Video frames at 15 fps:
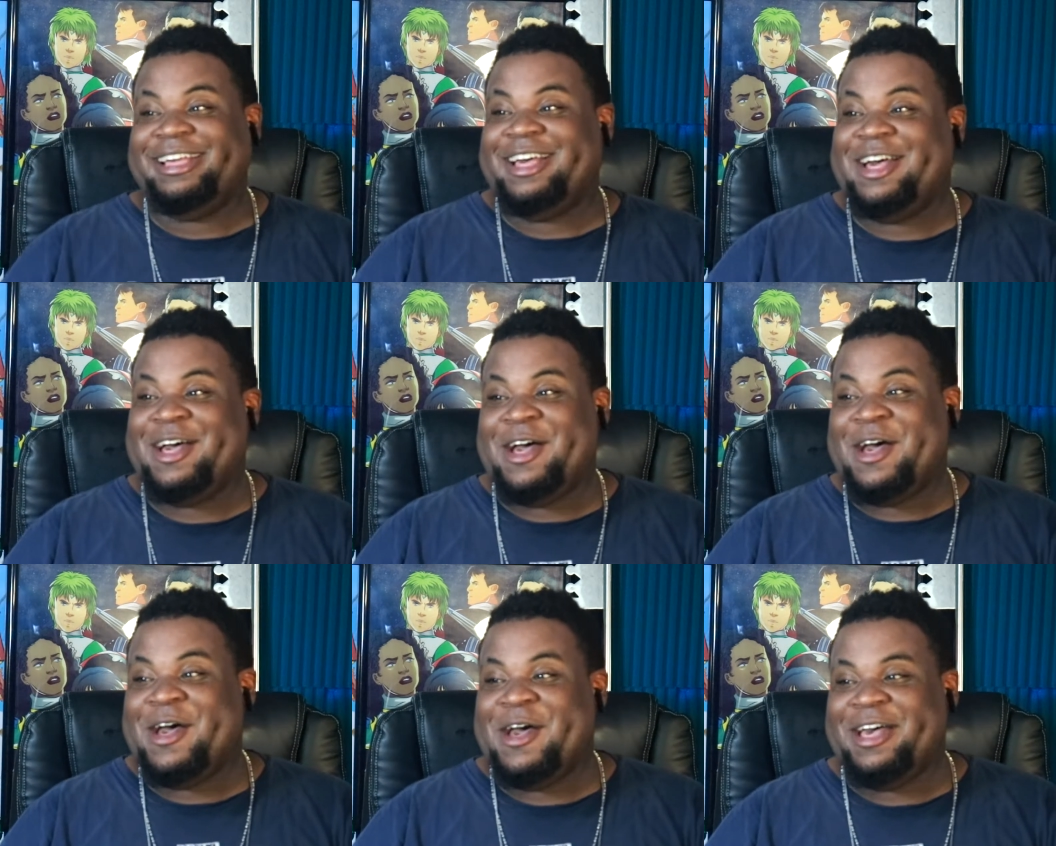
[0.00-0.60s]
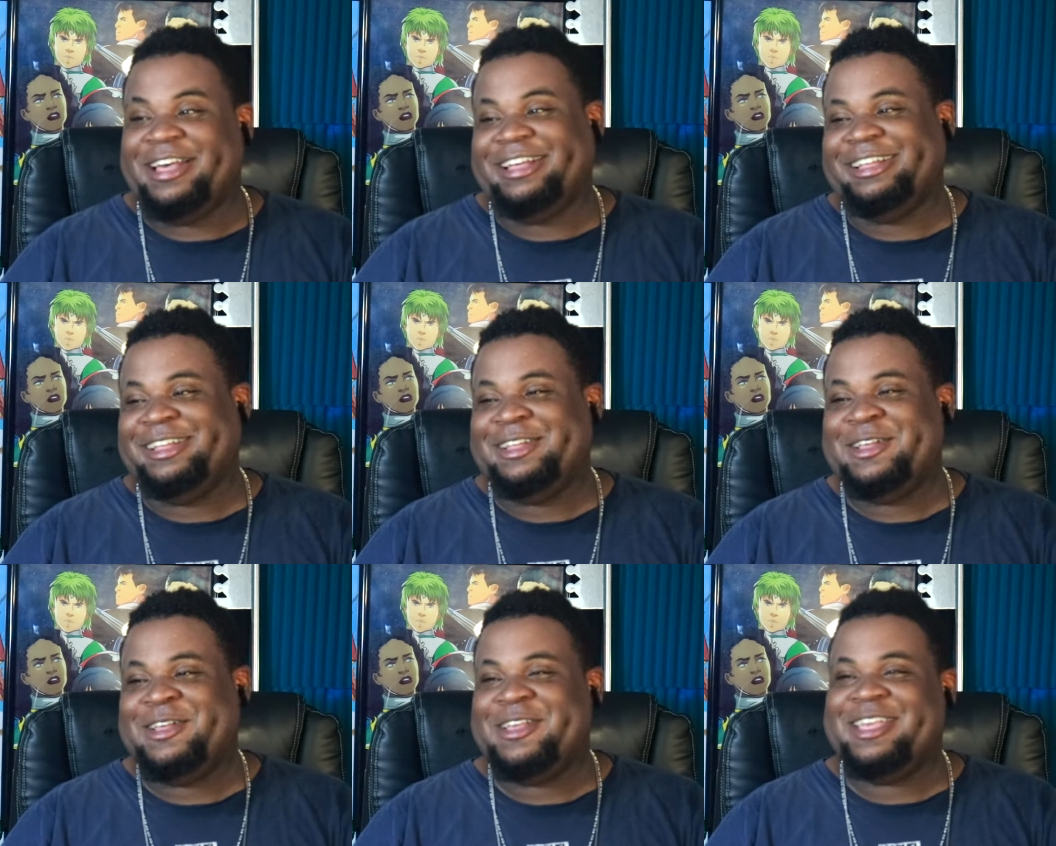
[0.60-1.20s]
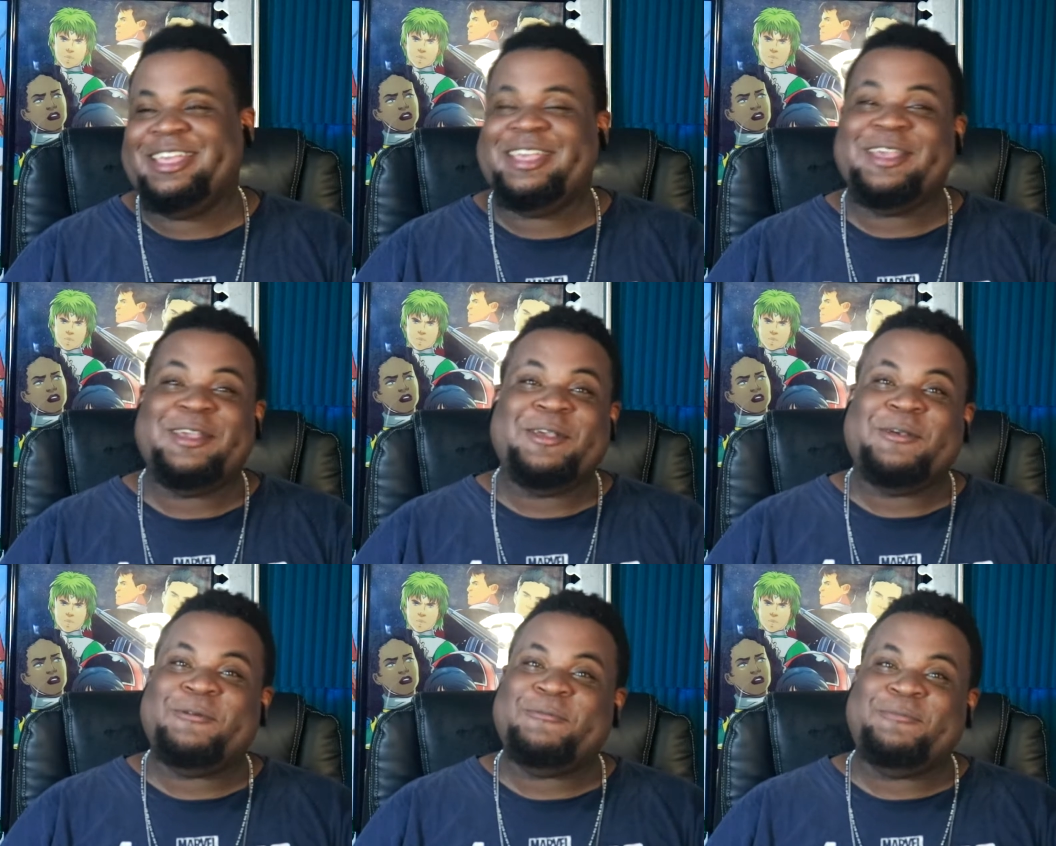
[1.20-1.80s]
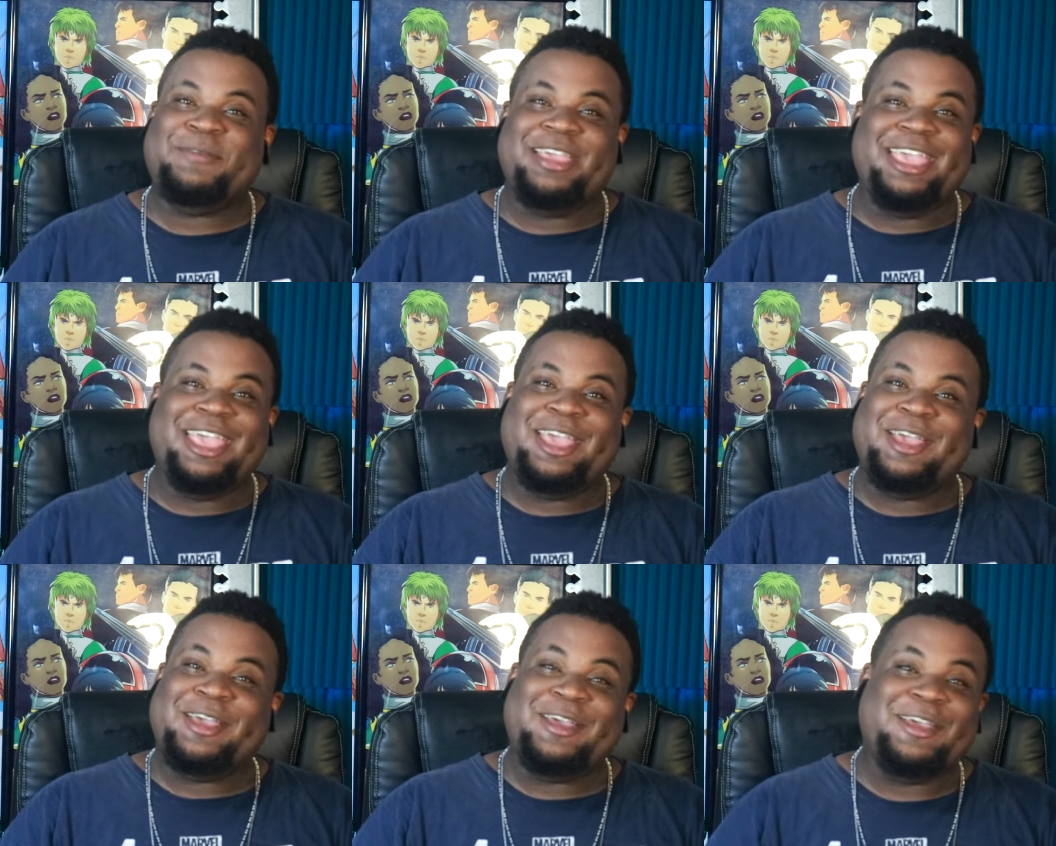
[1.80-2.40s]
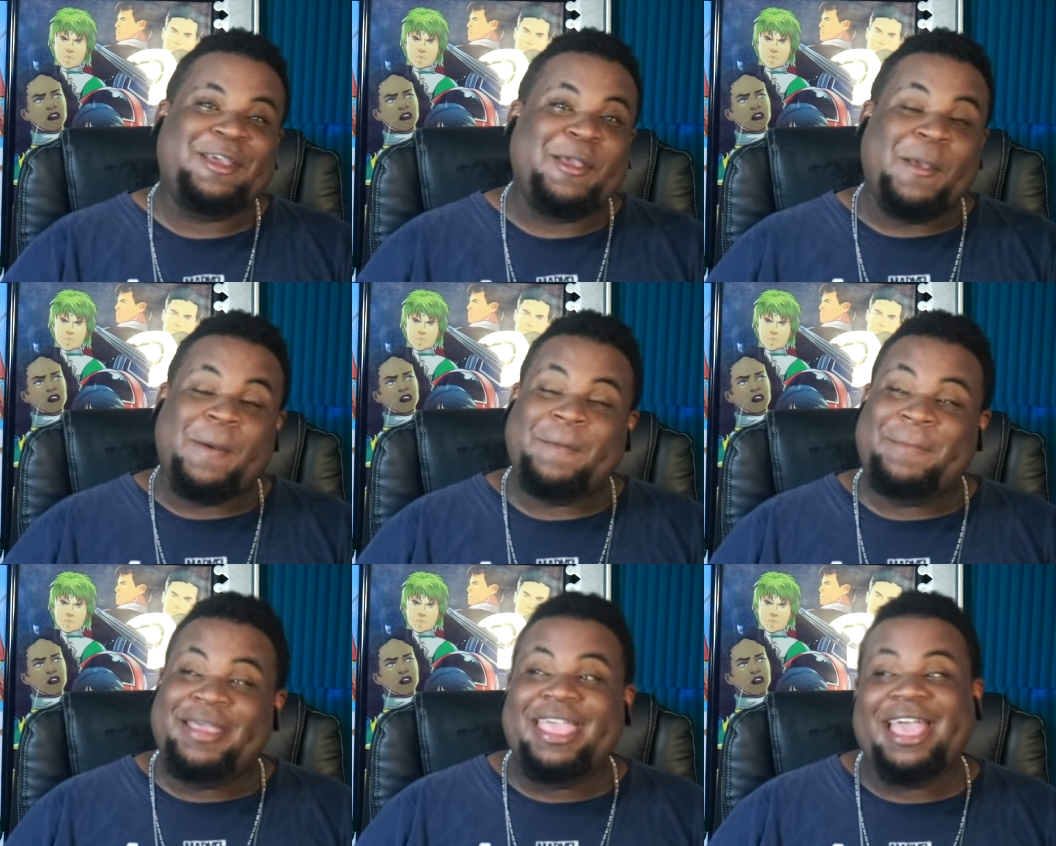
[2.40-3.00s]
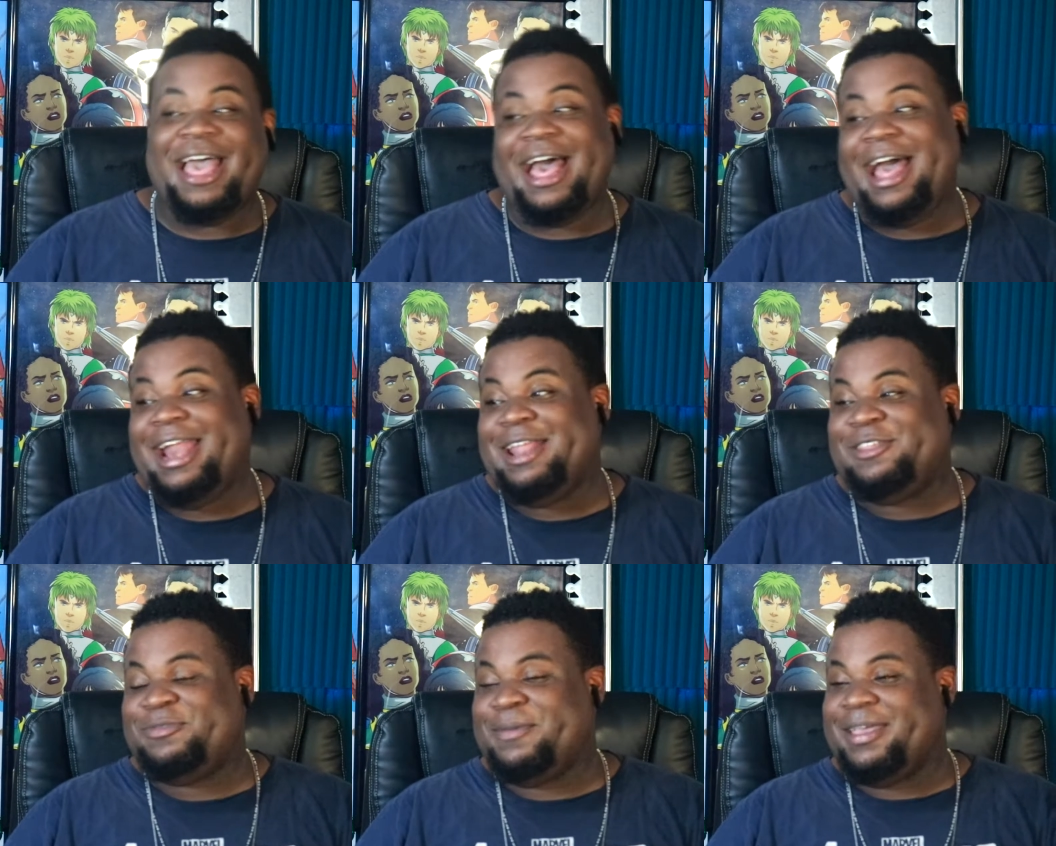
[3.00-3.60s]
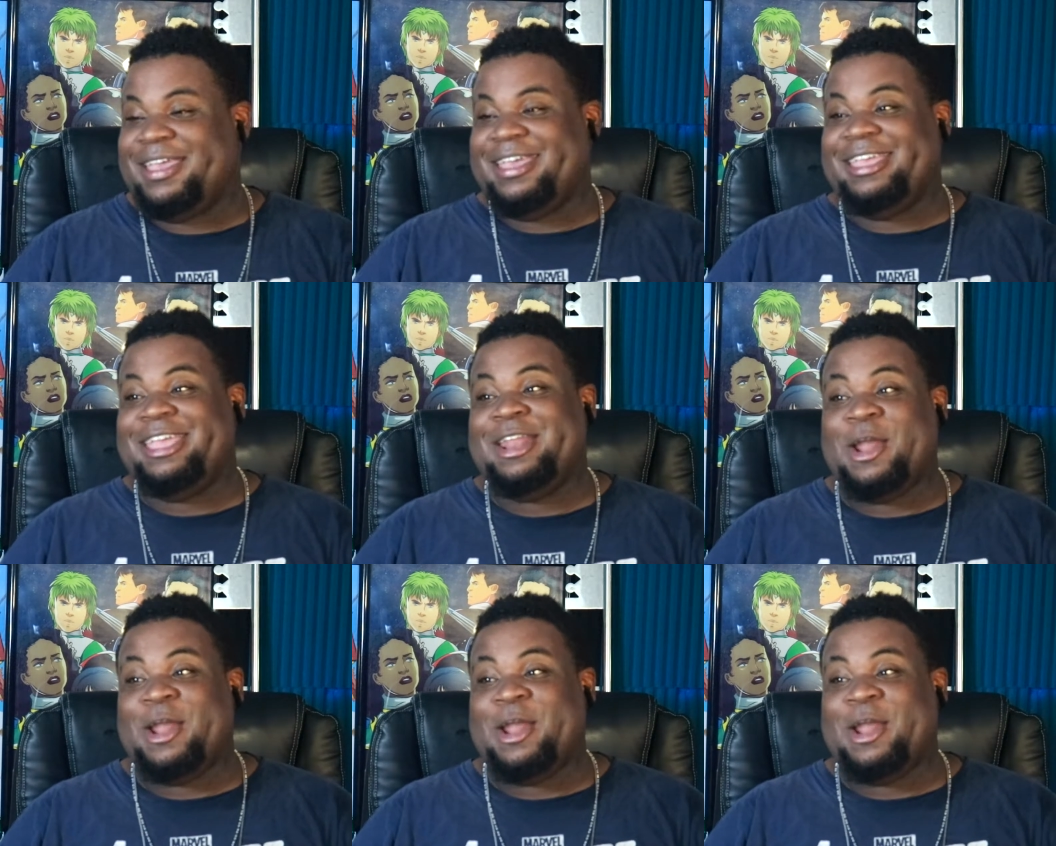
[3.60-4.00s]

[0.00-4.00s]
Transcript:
Speaker 1: Uh being being honest, man, you